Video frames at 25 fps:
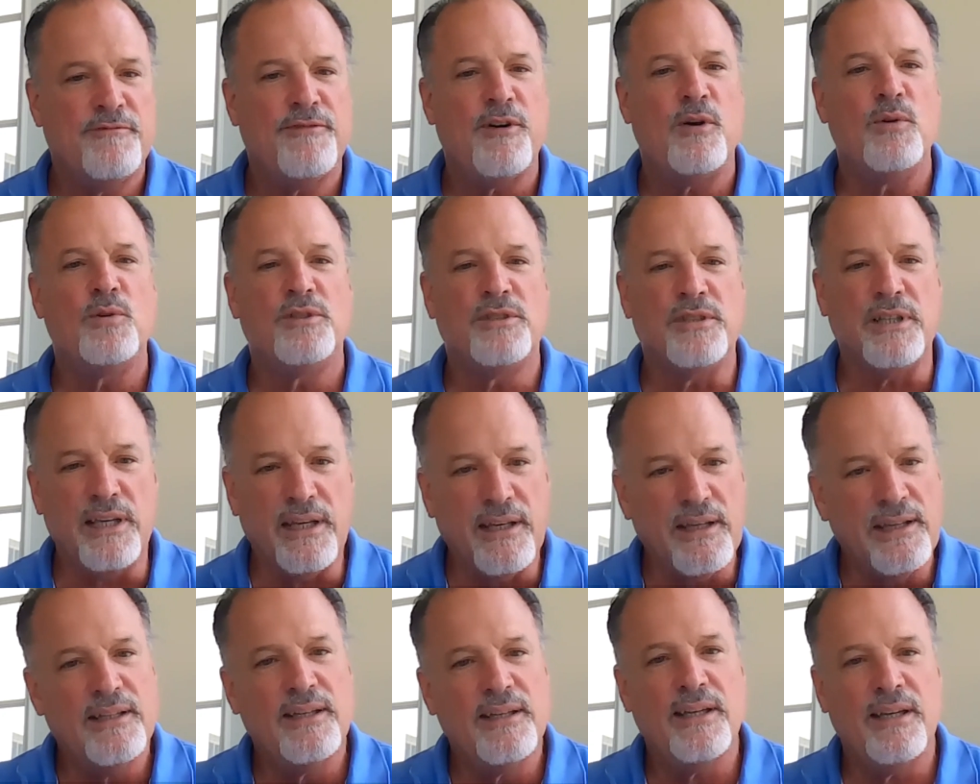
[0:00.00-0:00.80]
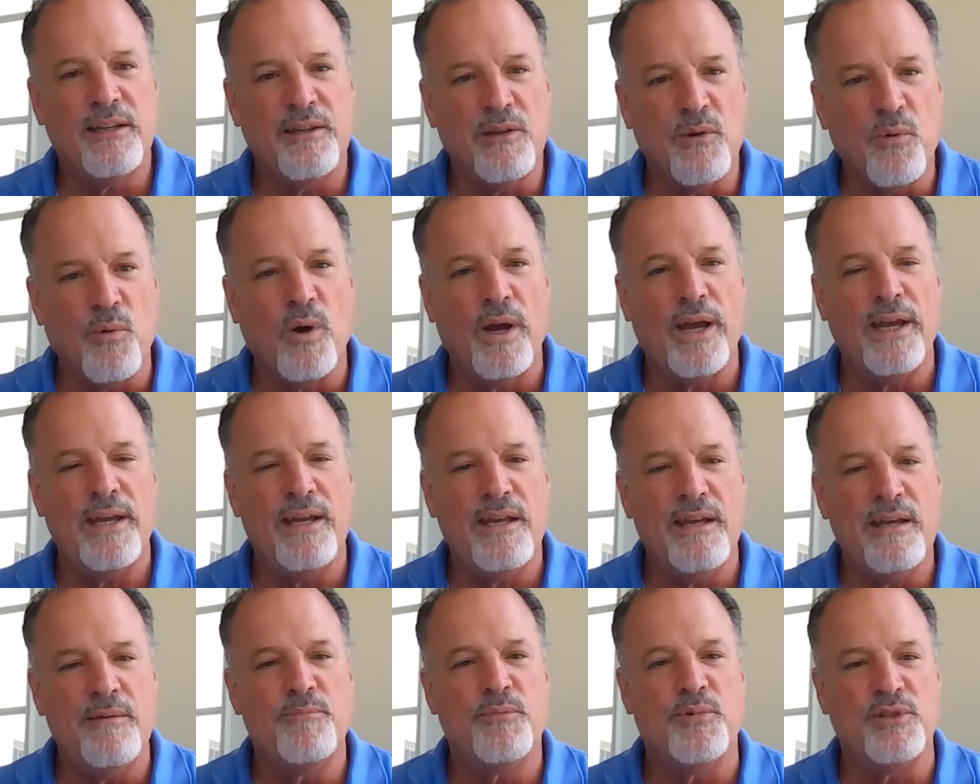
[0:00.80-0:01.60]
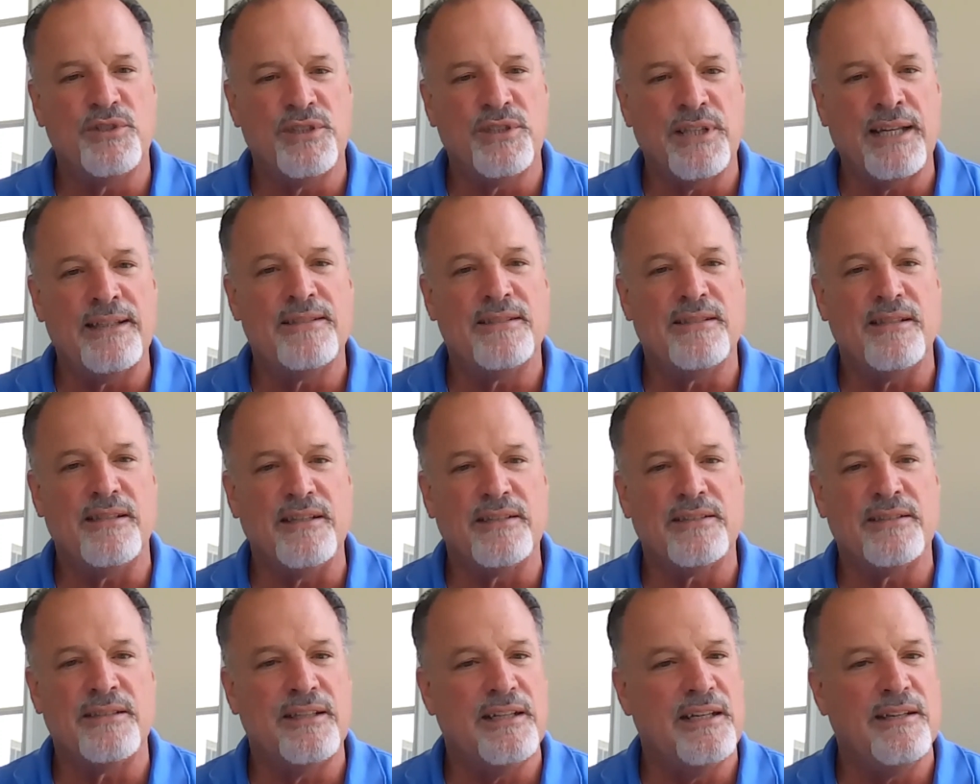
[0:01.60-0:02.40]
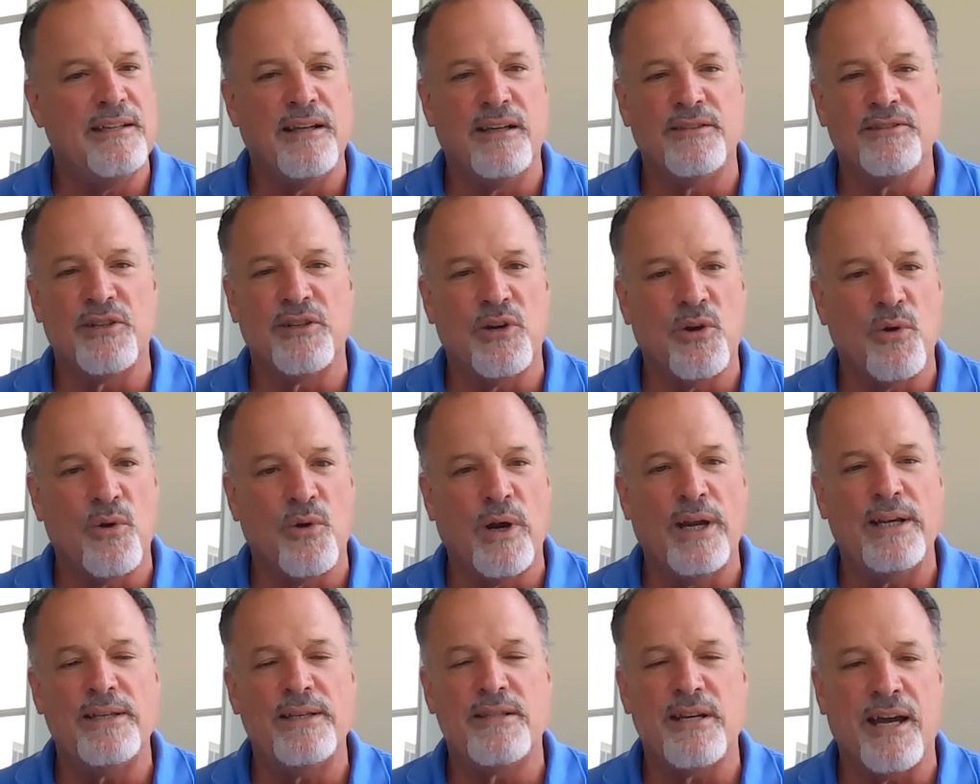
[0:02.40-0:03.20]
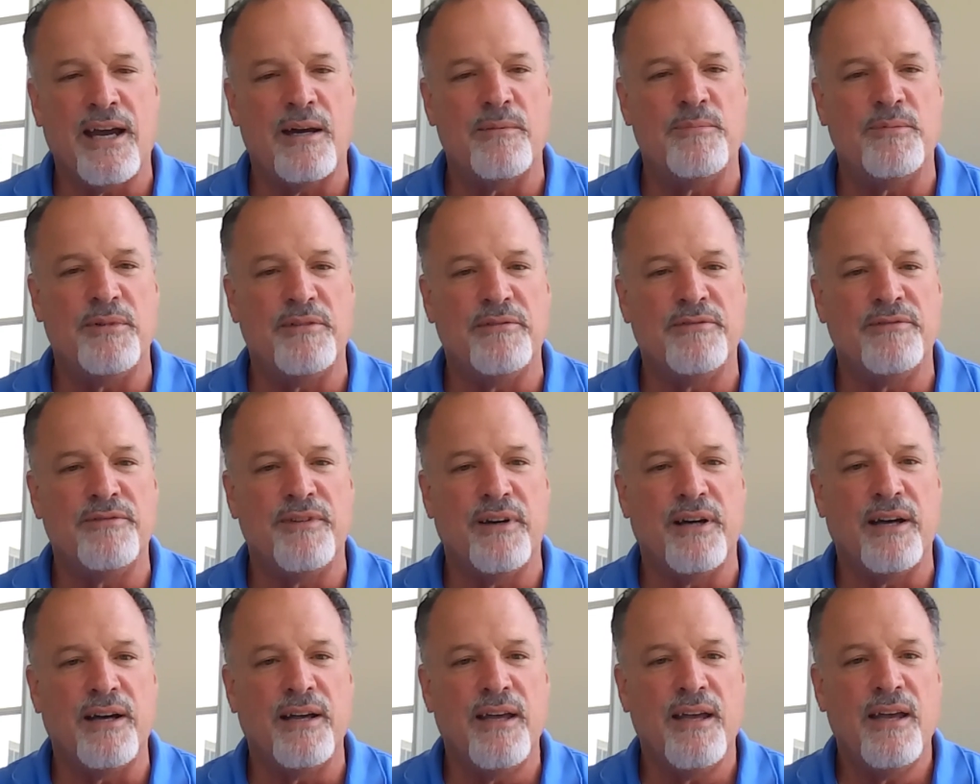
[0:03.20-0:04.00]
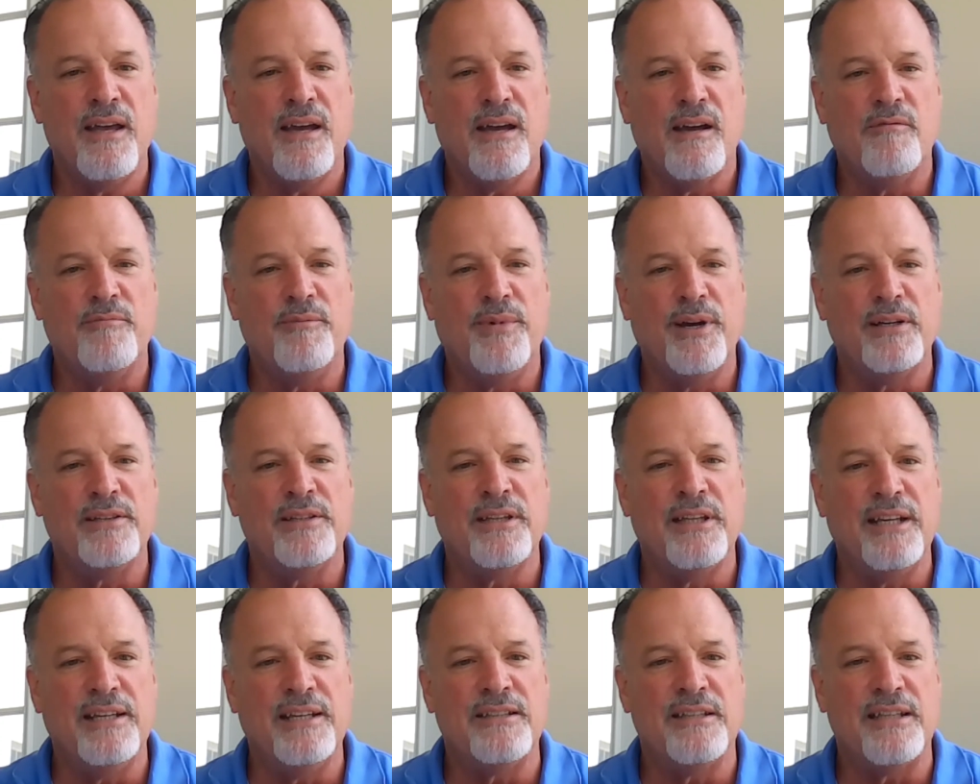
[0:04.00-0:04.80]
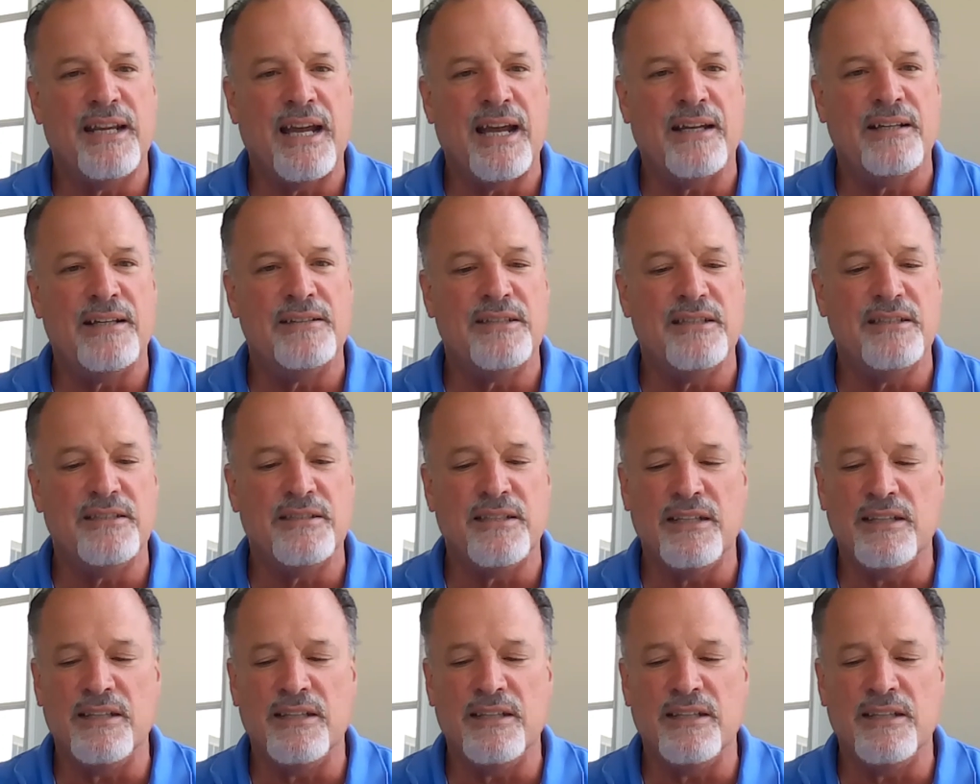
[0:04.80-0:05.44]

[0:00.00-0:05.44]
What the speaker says: folksy in the way he presents this. And he does a great job of building these analogies.